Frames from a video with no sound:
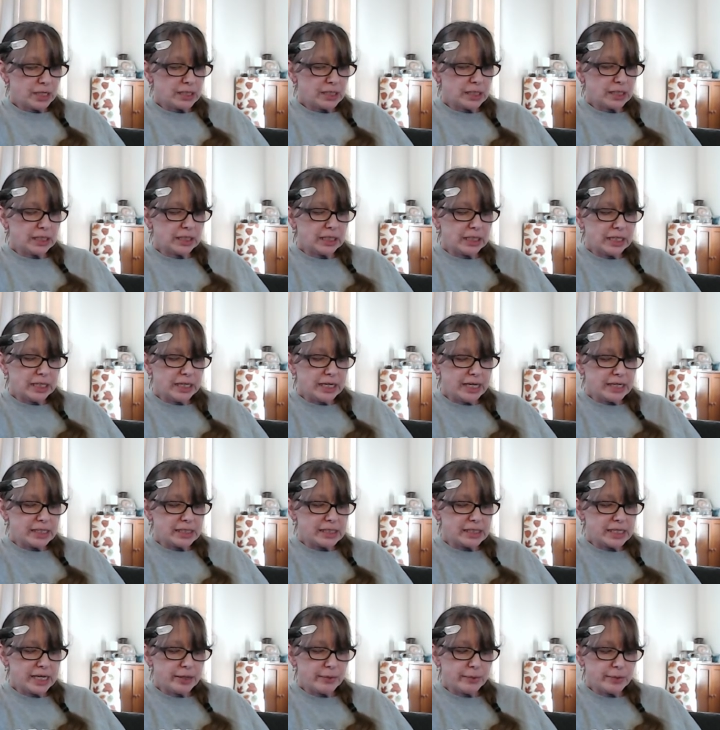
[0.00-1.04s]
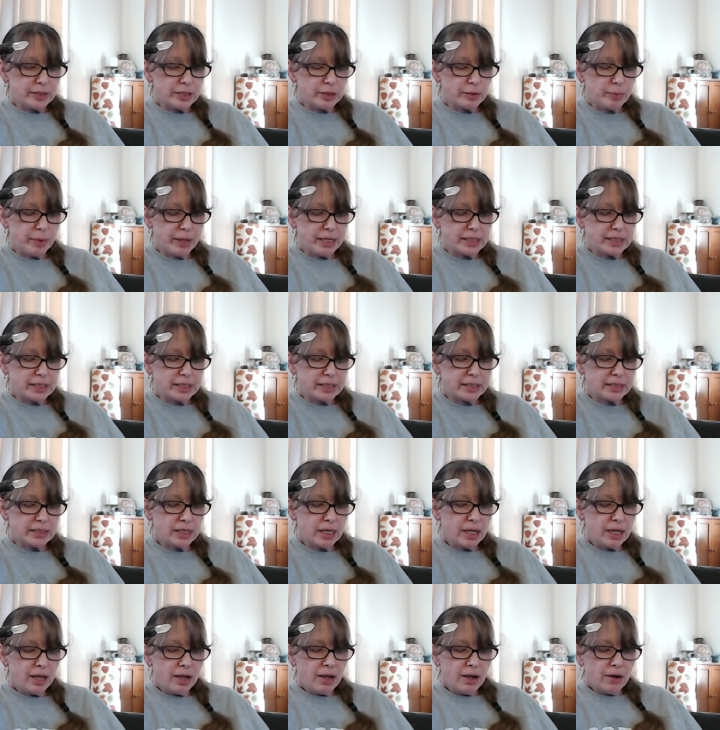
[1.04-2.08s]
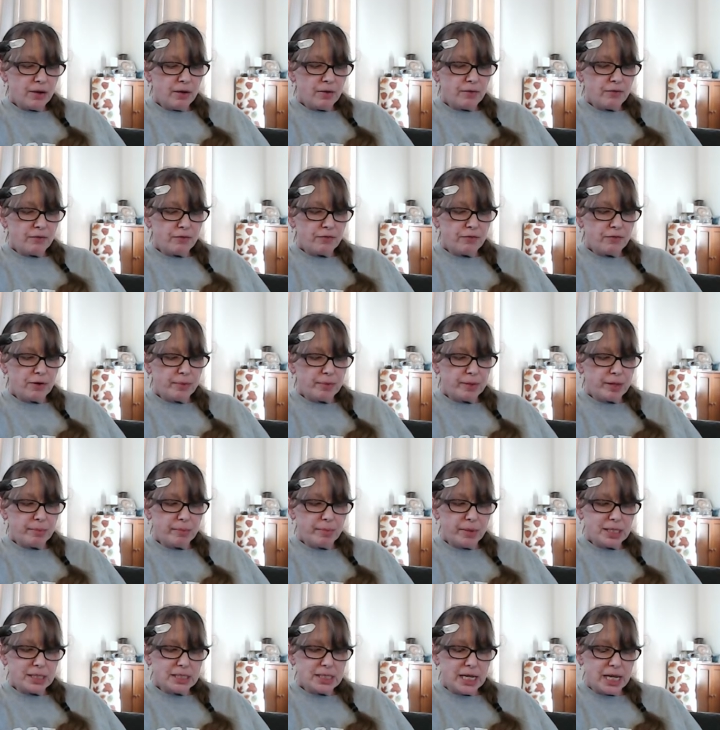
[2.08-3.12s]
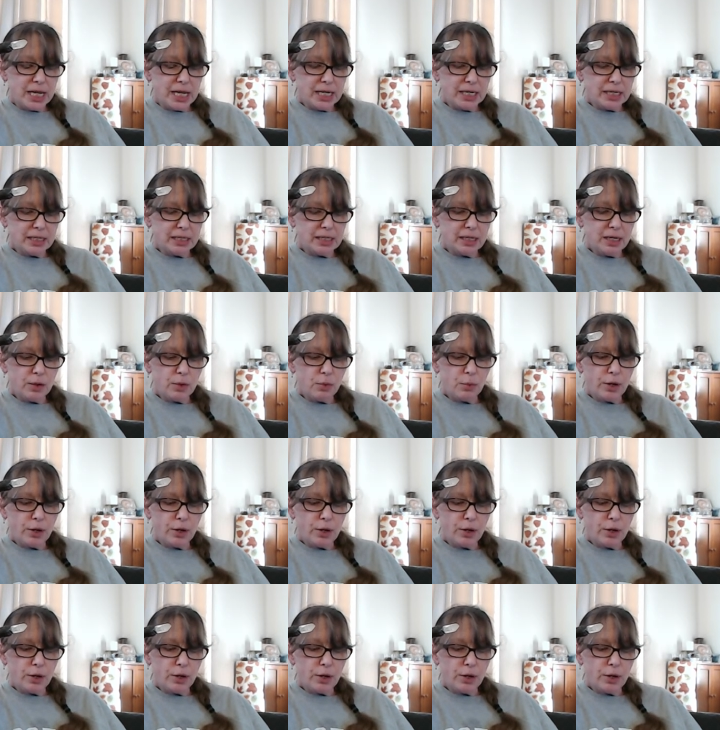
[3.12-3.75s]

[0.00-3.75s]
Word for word: delineate sacred spaces from the mundane,